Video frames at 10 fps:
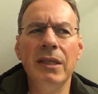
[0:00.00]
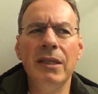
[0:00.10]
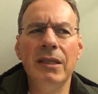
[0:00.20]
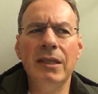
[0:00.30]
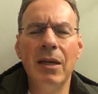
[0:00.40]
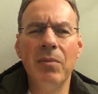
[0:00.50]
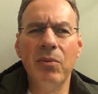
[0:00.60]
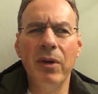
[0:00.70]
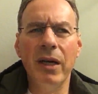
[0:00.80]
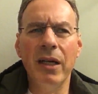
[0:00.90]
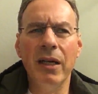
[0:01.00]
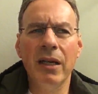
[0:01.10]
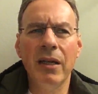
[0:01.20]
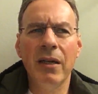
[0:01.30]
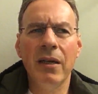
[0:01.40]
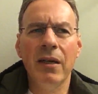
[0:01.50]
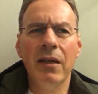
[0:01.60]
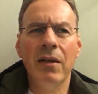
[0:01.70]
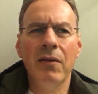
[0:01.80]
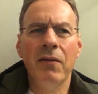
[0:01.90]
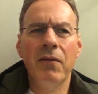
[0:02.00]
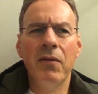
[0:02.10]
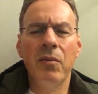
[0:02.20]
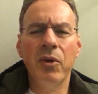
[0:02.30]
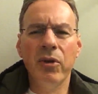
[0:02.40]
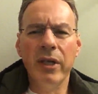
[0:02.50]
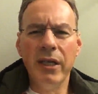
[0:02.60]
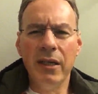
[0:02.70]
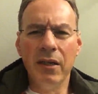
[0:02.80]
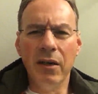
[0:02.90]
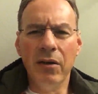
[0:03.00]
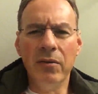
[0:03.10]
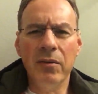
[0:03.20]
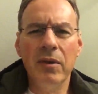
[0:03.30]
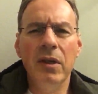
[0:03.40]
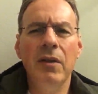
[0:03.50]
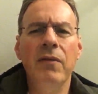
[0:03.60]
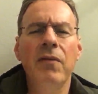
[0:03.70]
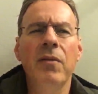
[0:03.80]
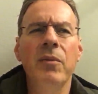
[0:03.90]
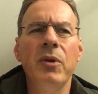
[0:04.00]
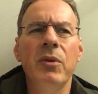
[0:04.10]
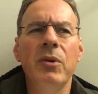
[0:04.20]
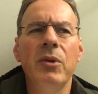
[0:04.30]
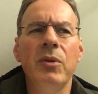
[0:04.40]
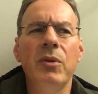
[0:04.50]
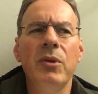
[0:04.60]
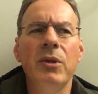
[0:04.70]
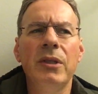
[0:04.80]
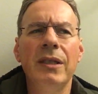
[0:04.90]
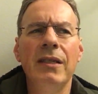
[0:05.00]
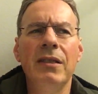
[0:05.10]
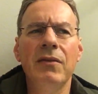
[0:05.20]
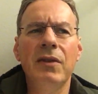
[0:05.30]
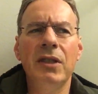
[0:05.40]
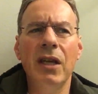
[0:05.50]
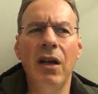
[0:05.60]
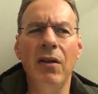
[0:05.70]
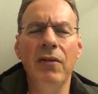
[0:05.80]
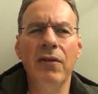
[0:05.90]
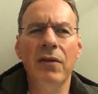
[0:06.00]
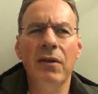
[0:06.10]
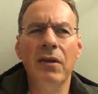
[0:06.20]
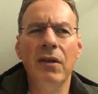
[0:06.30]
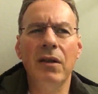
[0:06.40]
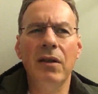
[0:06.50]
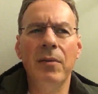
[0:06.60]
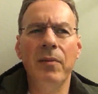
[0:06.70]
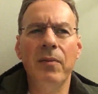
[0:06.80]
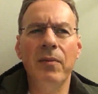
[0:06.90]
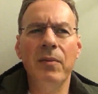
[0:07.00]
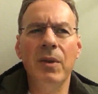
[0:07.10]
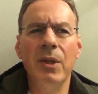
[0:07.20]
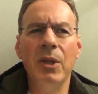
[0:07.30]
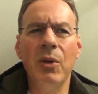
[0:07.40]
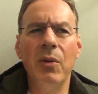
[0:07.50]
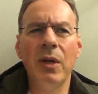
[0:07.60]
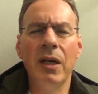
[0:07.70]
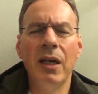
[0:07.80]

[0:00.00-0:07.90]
separate from your ego and from your sense of self. Um, you know,